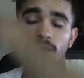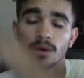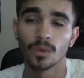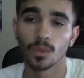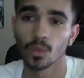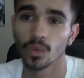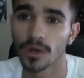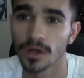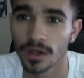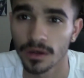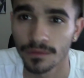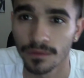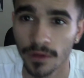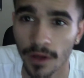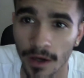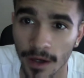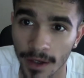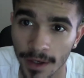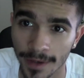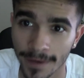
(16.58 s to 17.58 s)
What up,
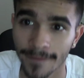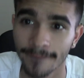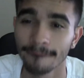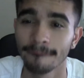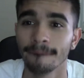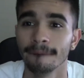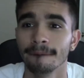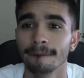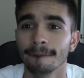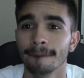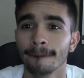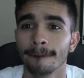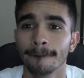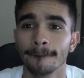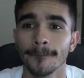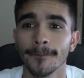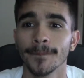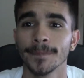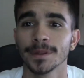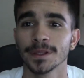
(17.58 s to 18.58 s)
vlog?
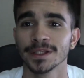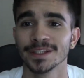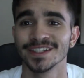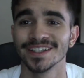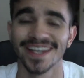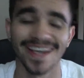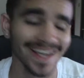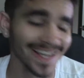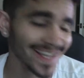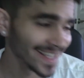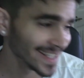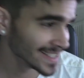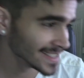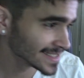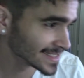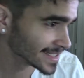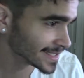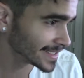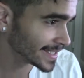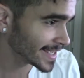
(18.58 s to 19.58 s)
Um, today is
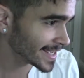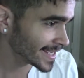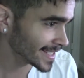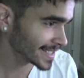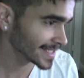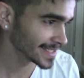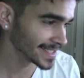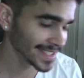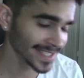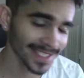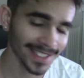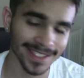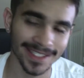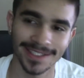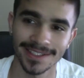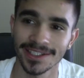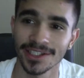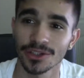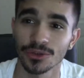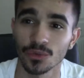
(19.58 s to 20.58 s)
the day again,
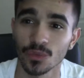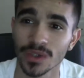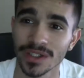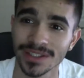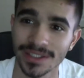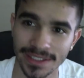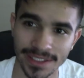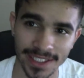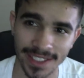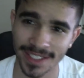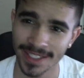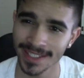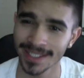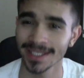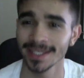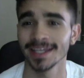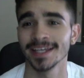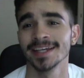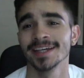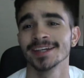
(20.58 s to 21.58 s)
another Wednesday.
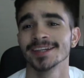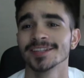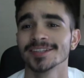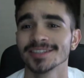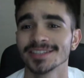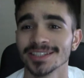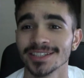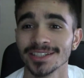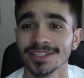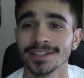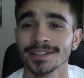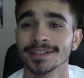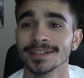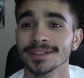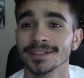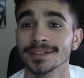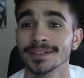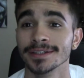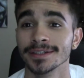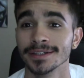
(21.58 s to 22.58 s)

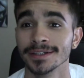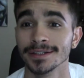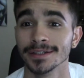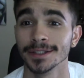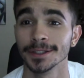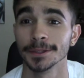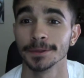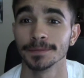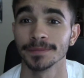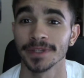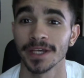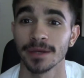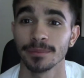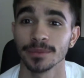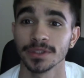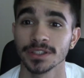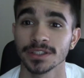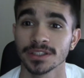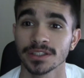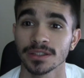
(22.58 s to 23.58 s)
So um, that
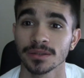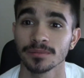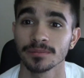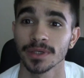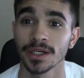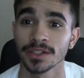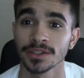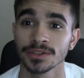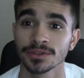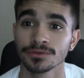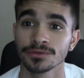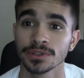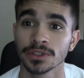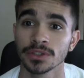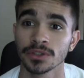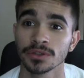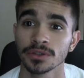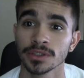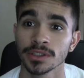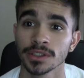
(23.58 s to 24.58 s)
means I'm about to
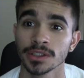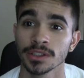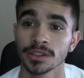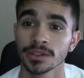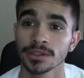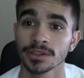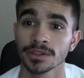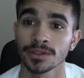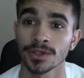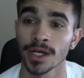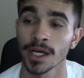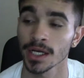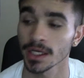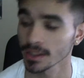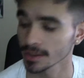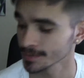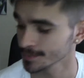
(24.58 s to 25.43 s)
record another track.